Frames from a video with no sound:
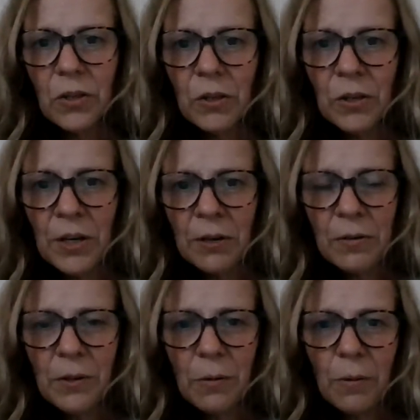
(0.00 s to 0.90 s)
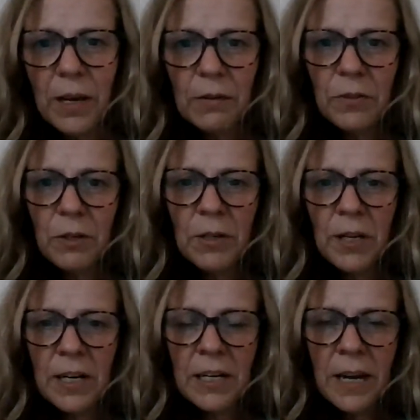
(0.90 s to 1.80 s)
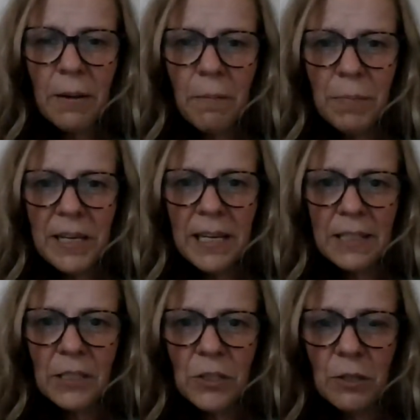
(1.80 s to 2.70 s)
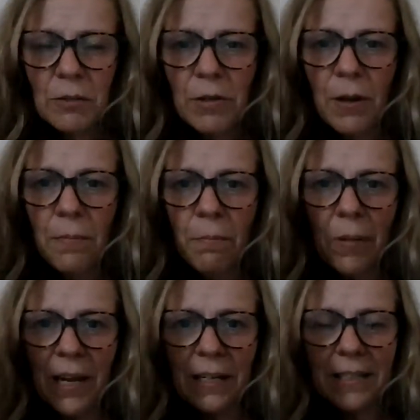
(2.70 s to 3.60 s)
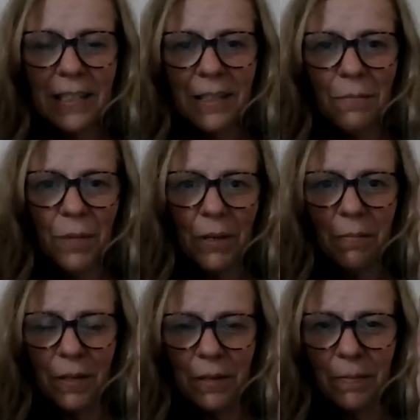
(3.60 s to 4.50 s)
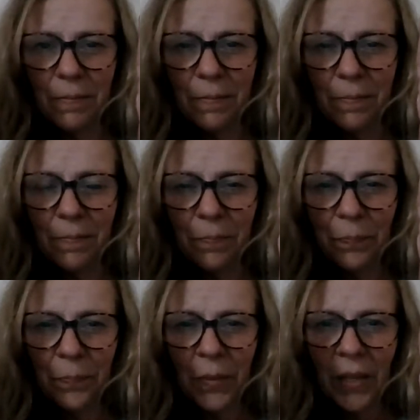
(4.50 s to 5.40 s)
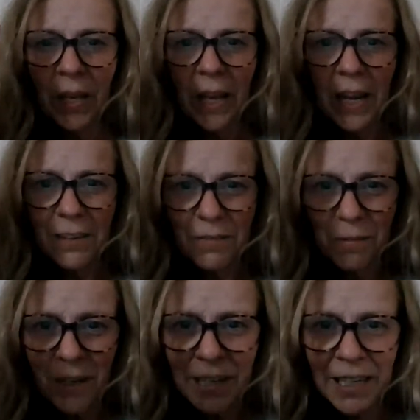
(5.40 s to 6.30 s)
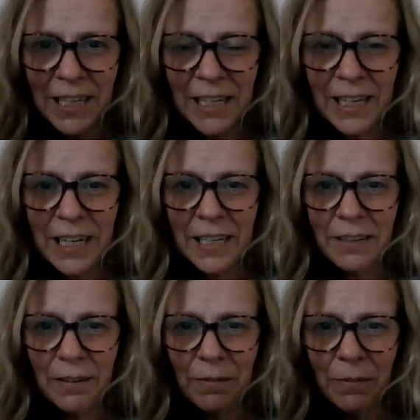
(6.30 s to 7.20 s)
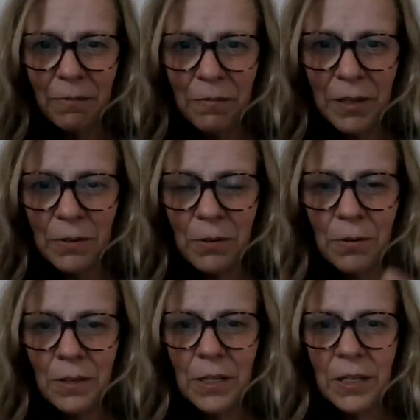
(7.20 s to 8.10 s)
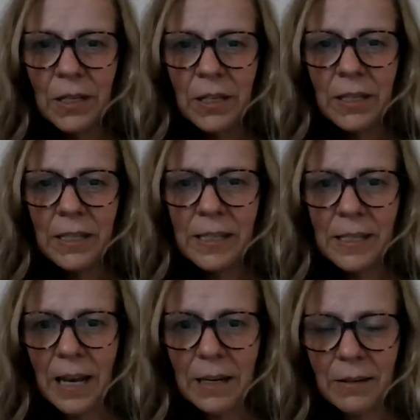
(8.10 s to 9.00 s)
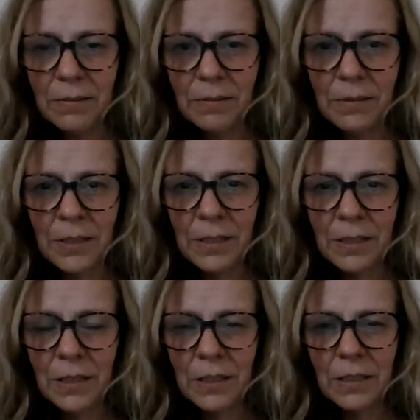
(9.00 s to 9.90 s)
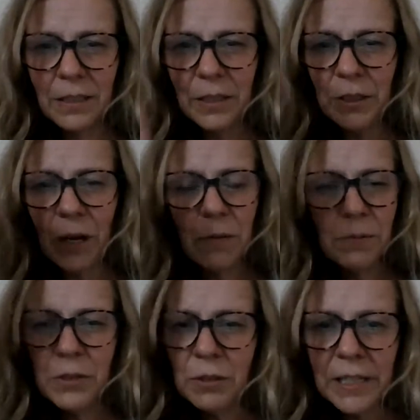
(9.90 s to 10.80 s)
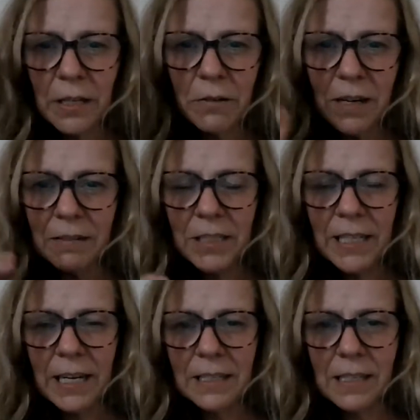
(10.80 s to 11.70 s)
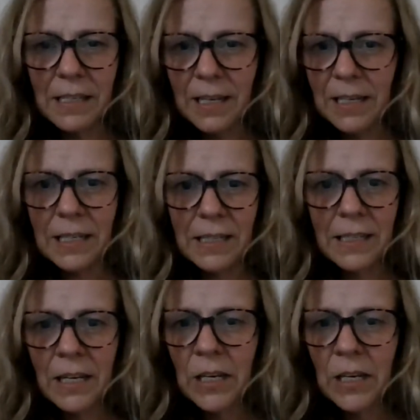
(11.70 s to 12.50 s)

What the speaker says: if you can begin to come back to the moment and really feel settled, doing a grounding exercise,